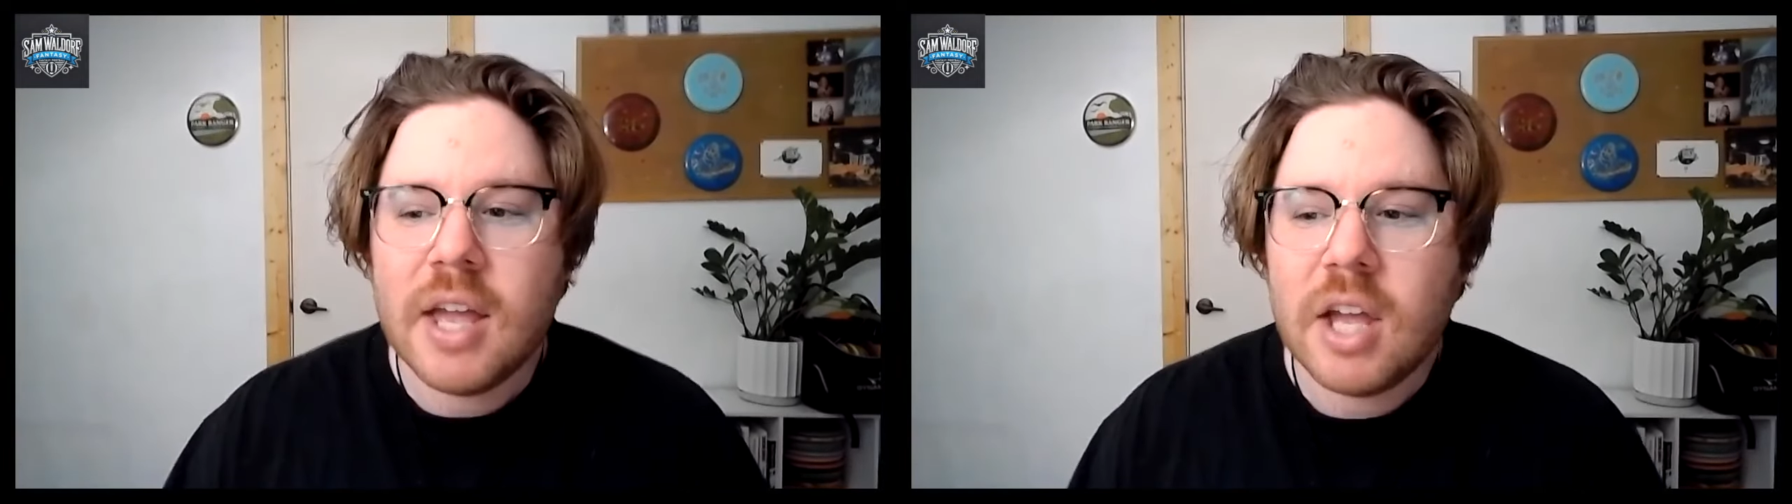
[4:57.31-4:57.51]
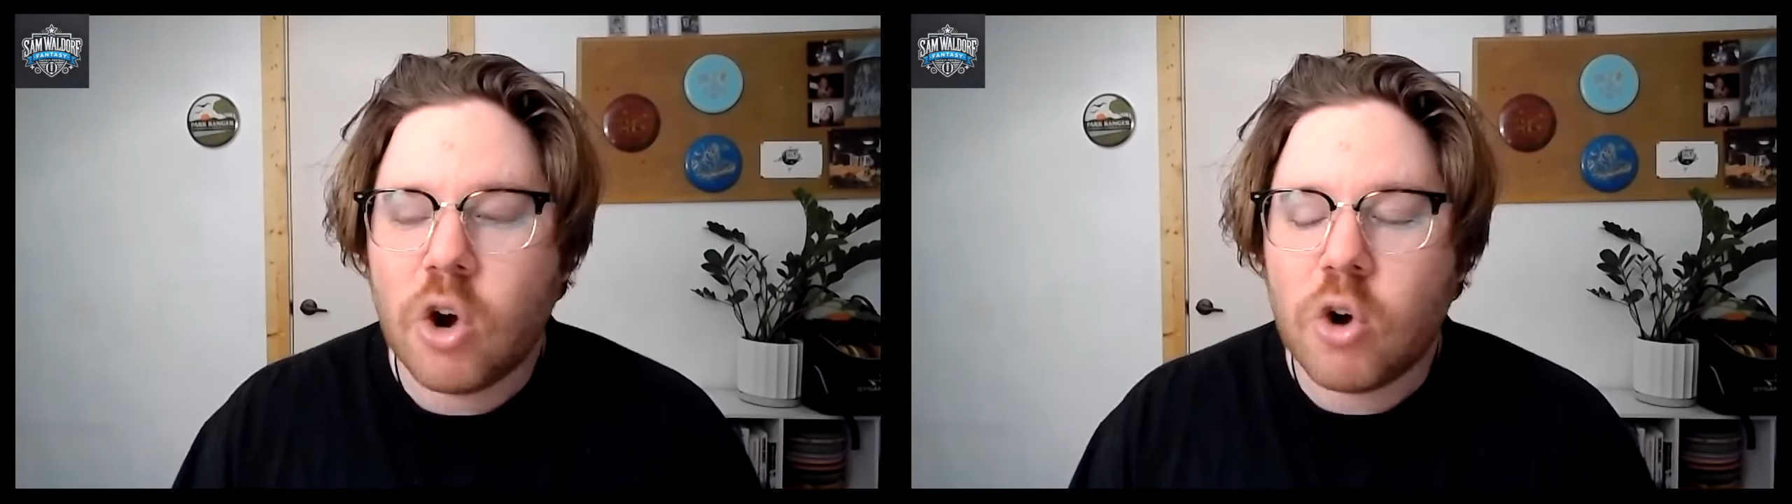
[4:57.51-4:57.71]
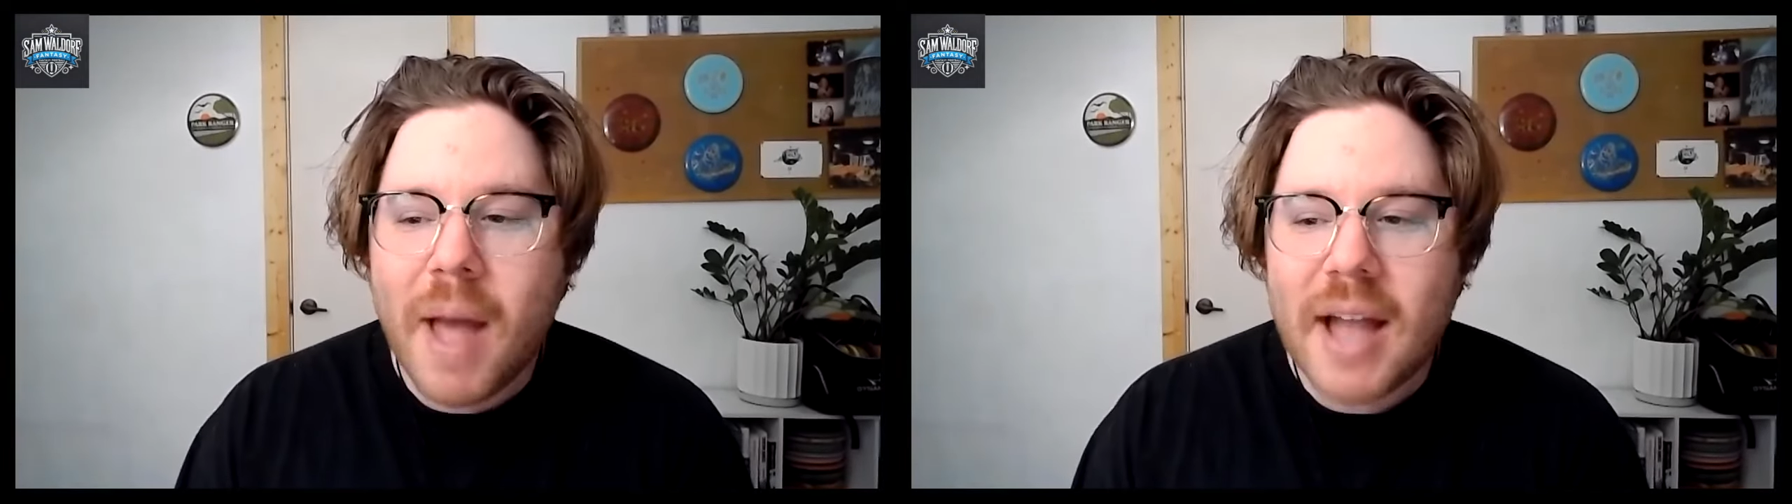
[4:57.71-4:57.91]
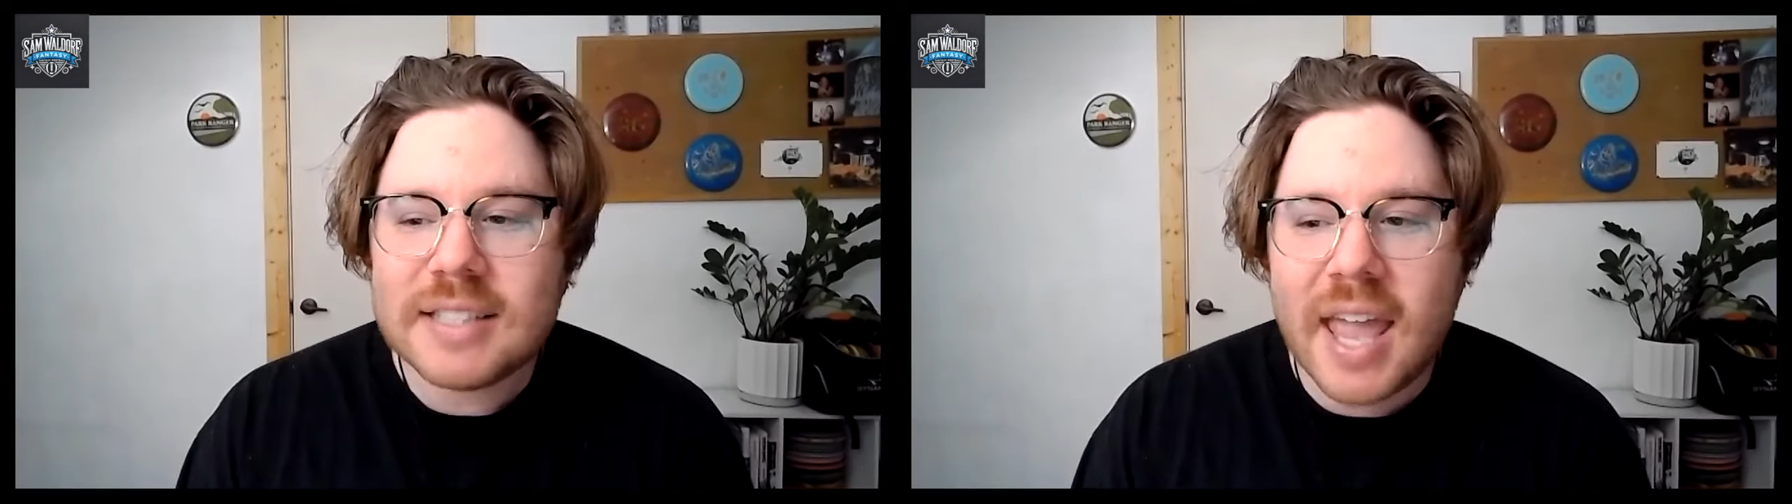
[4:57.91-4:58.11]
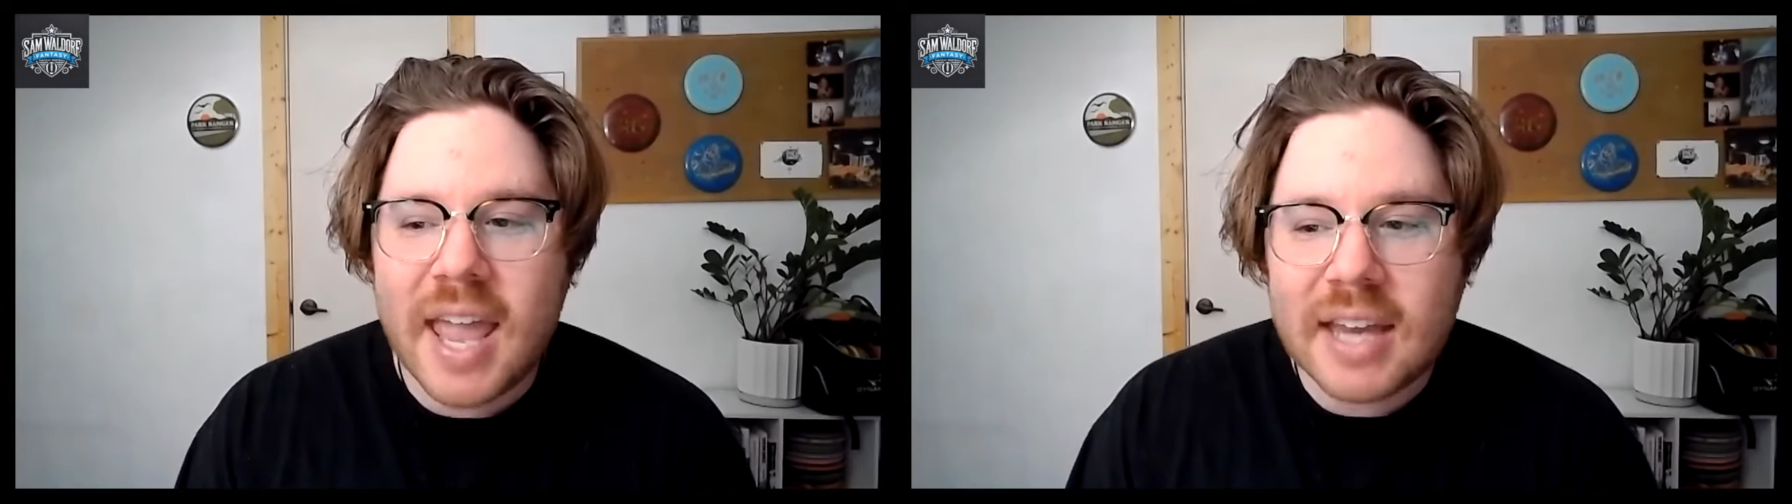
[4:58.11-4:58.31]
Going back
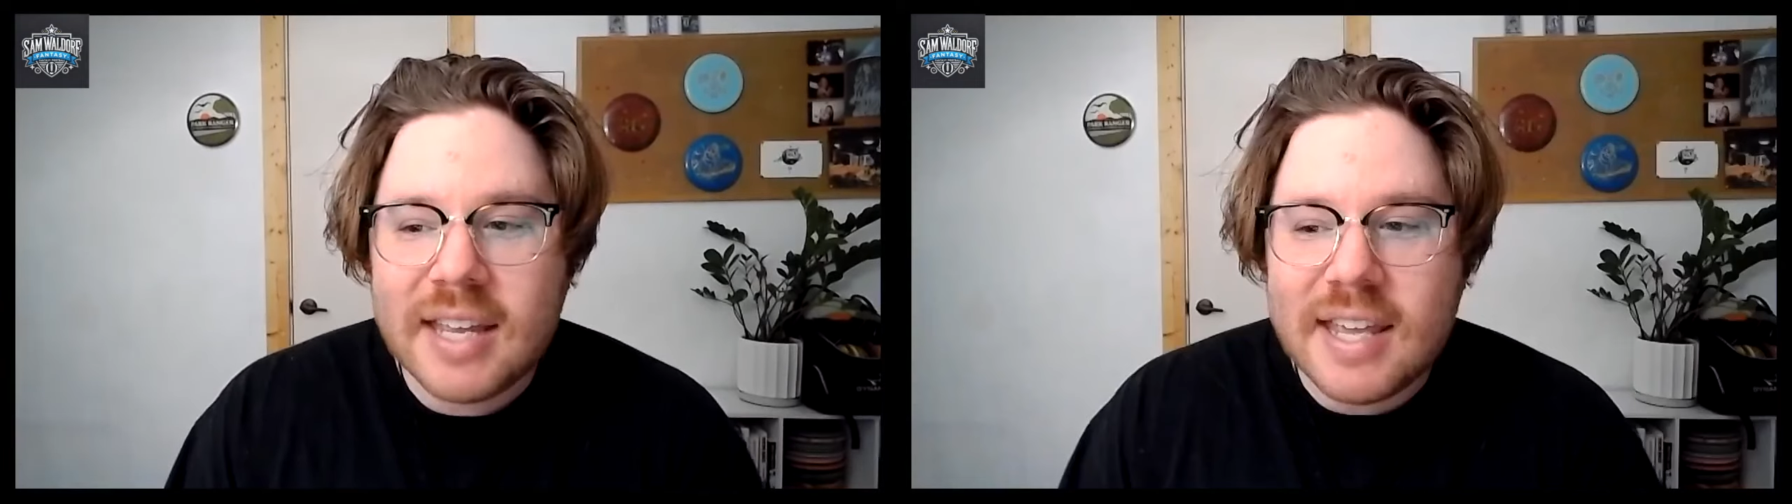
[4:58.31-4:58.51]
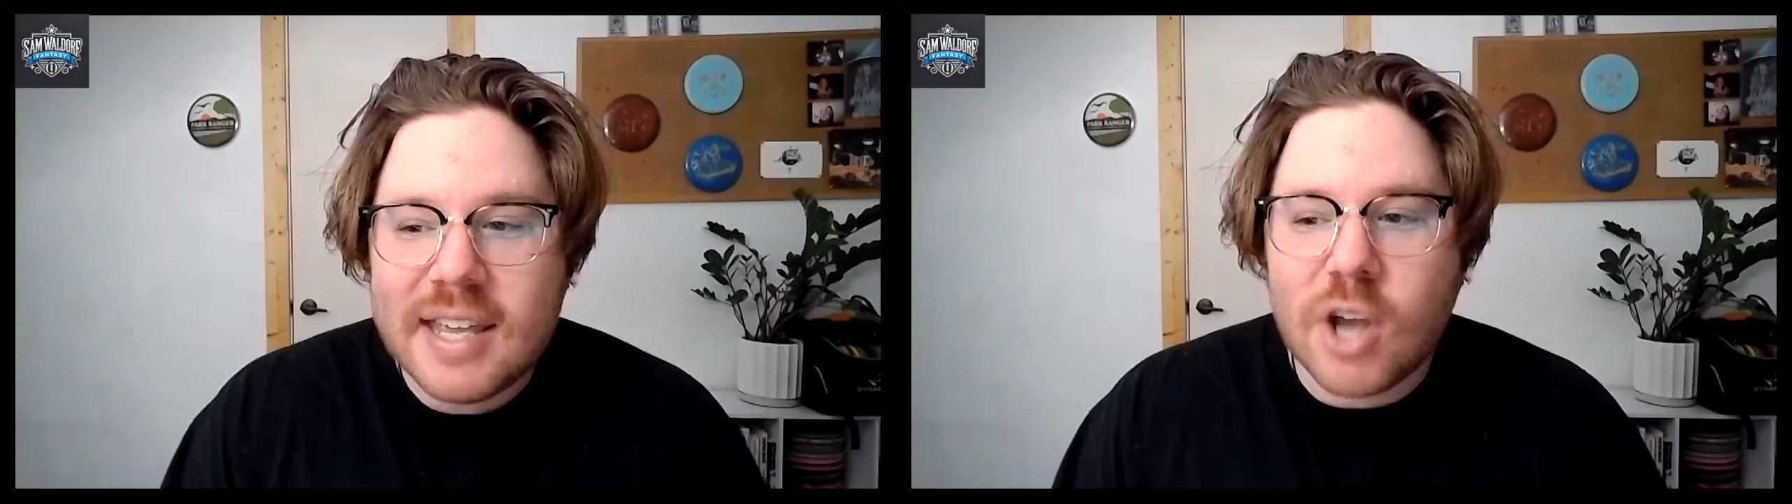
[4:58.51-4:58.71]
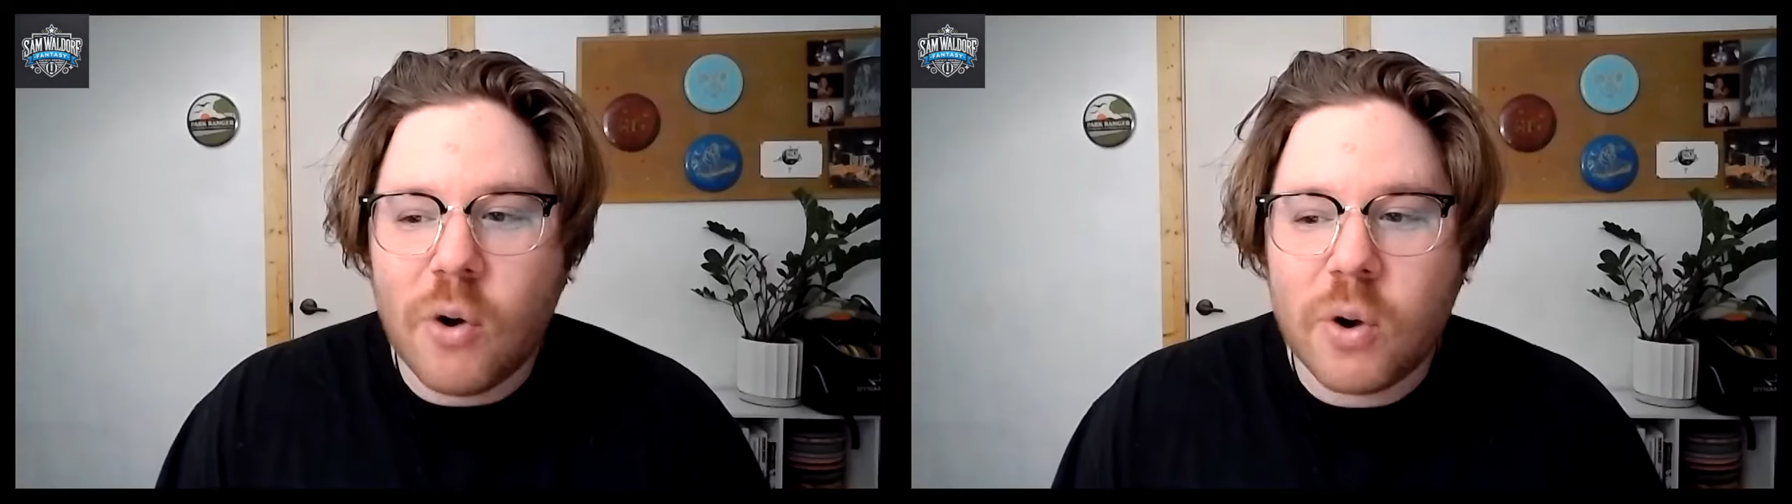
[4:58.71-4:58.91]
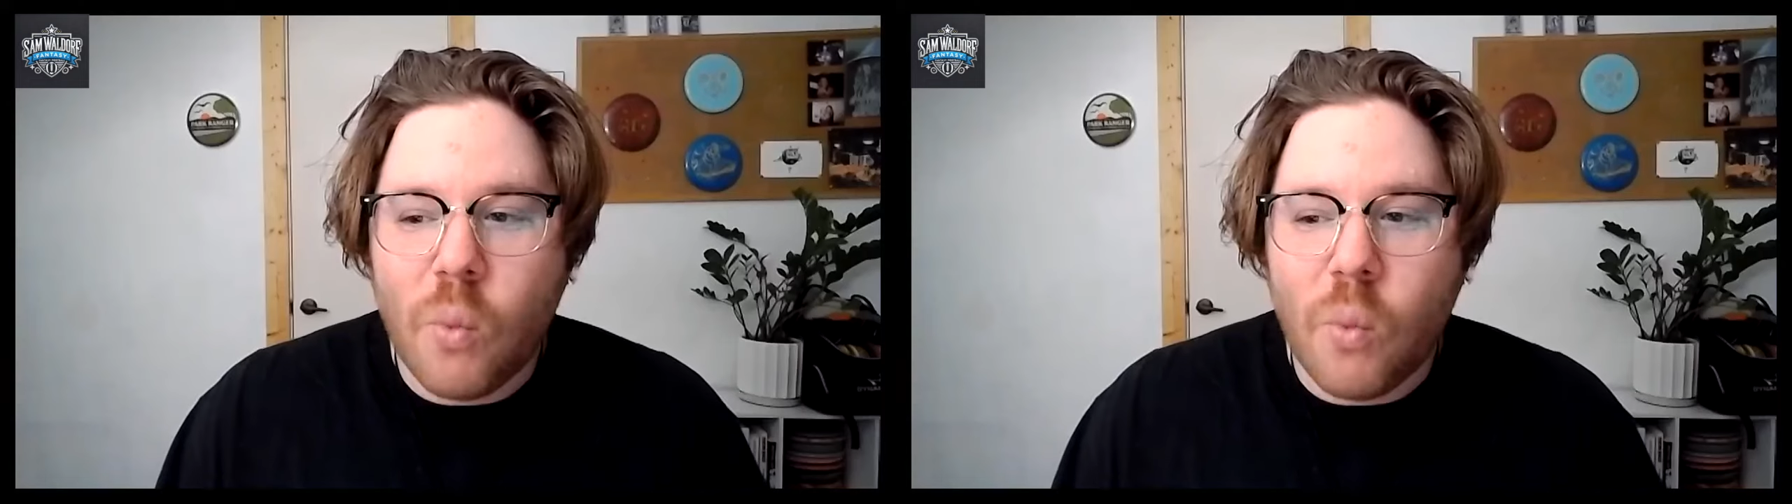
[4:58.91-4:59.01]
to Andy, he's going